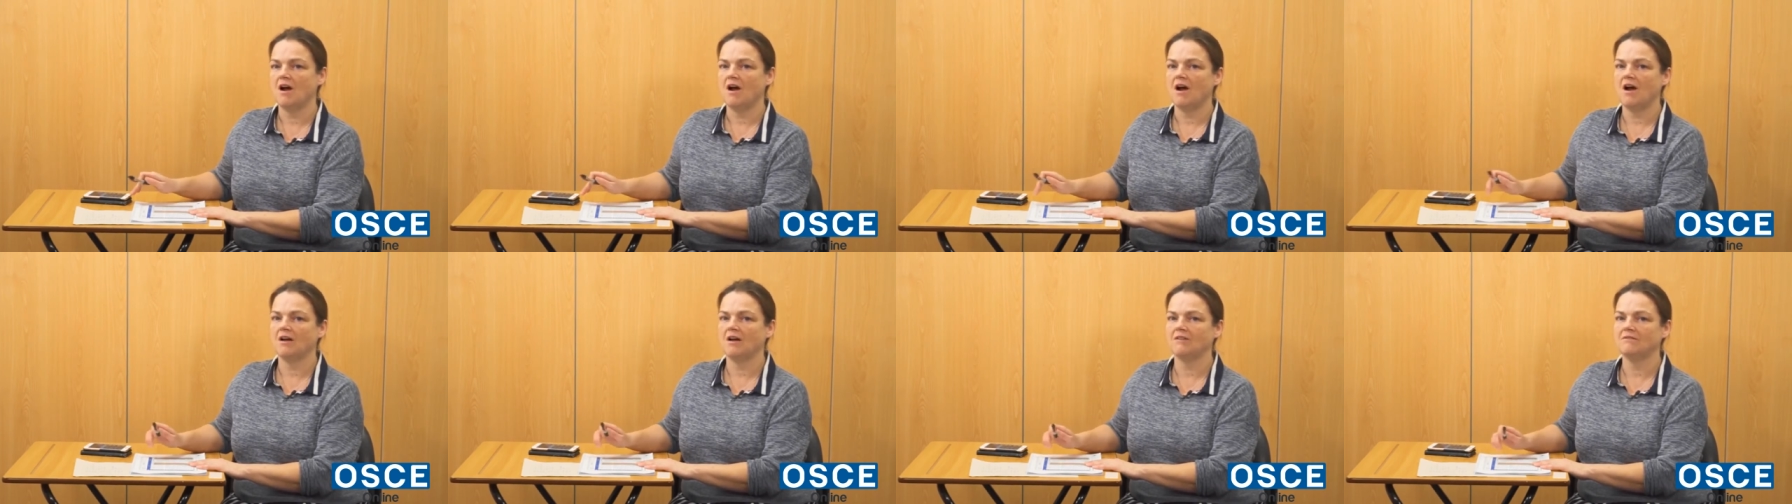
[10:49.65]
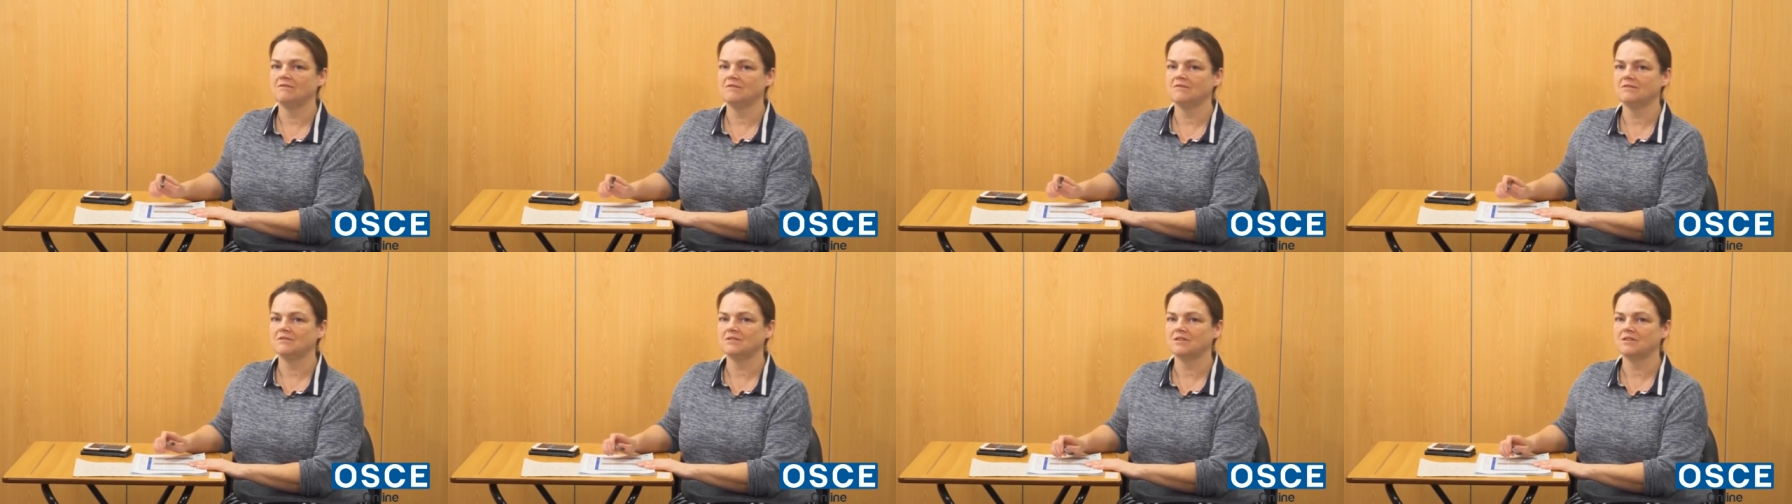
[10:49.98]

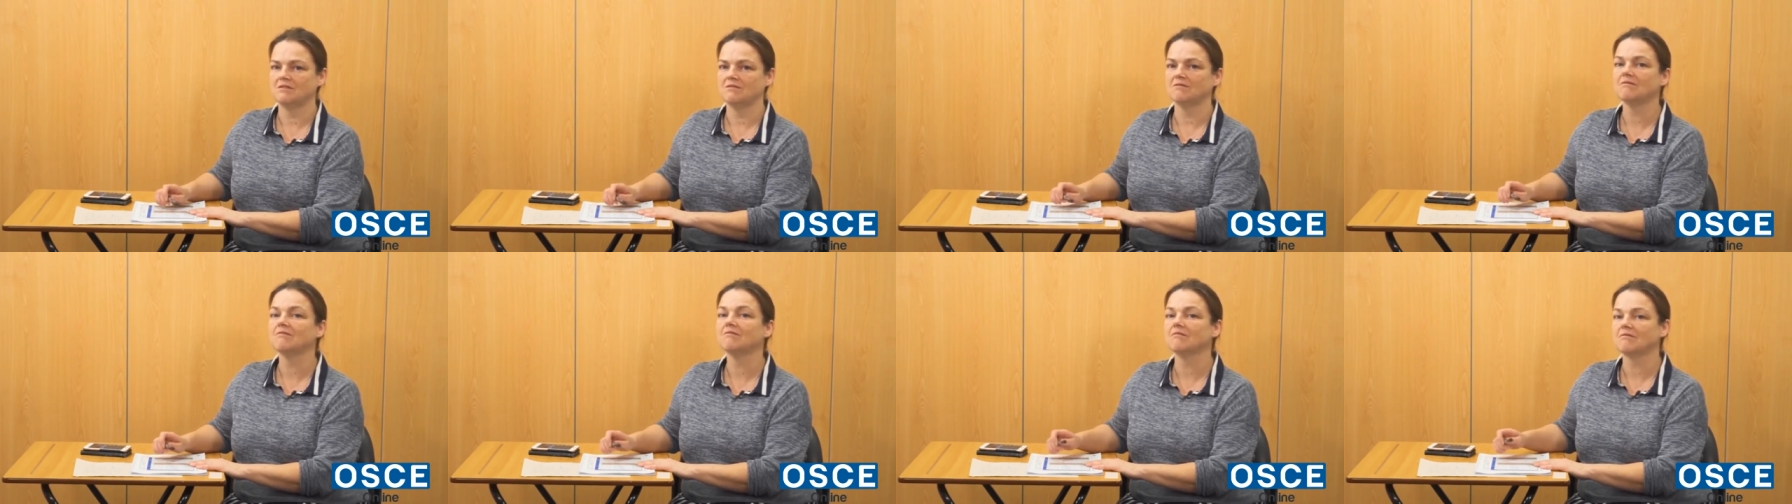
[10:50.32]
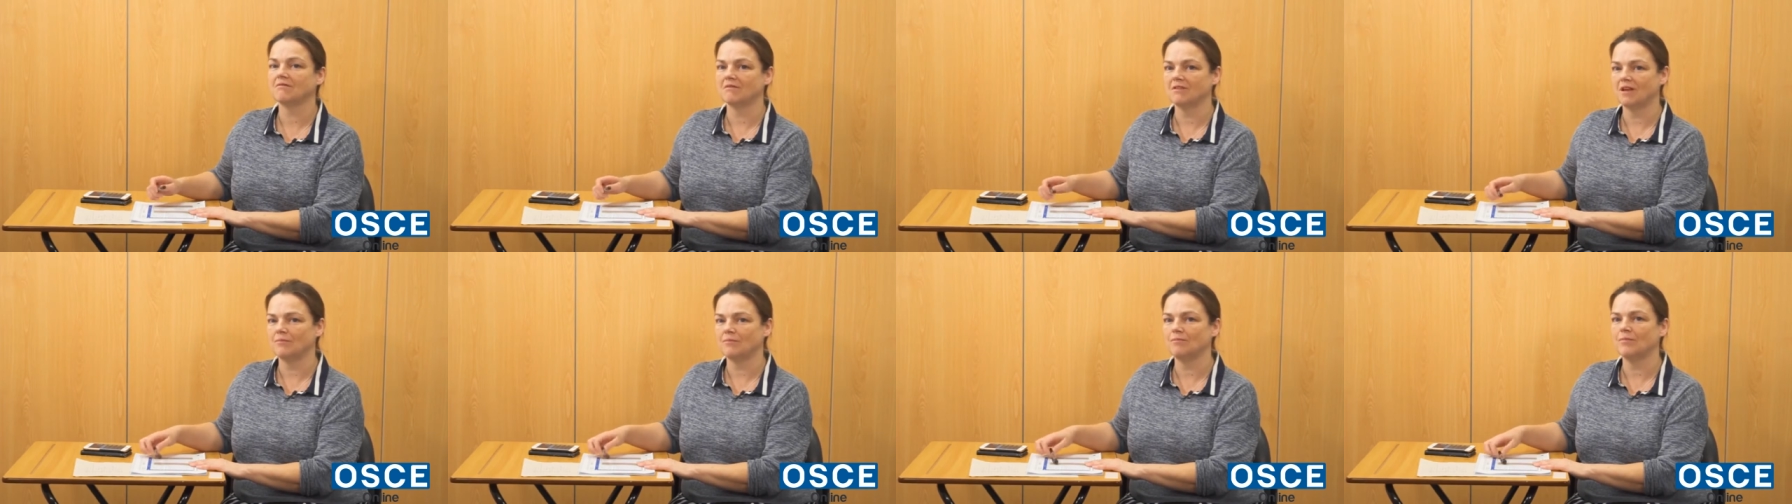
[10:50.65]
and
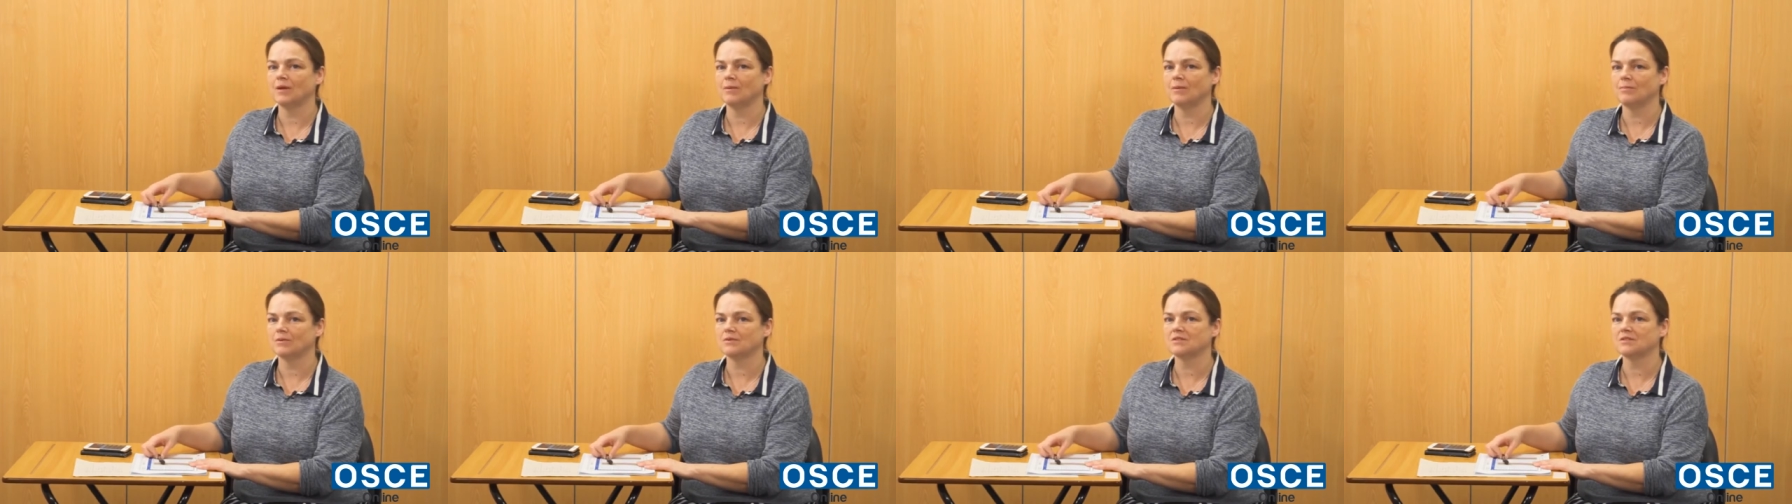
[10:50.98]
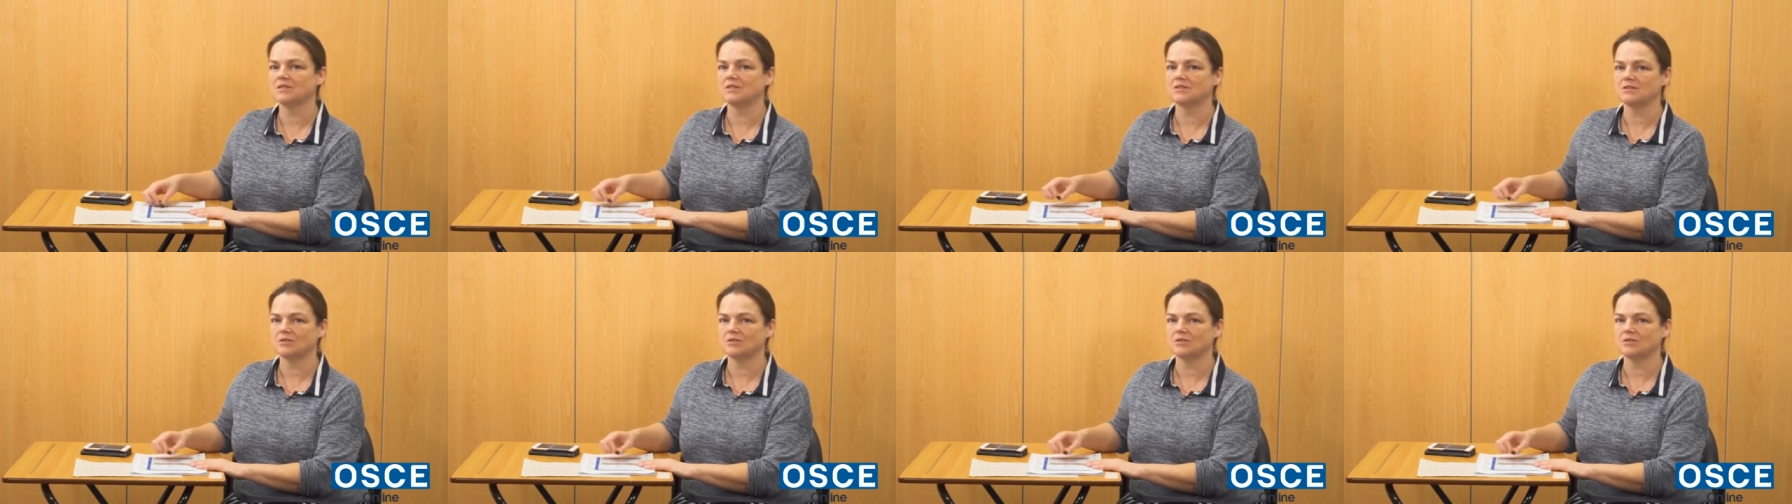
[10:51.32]
then be able to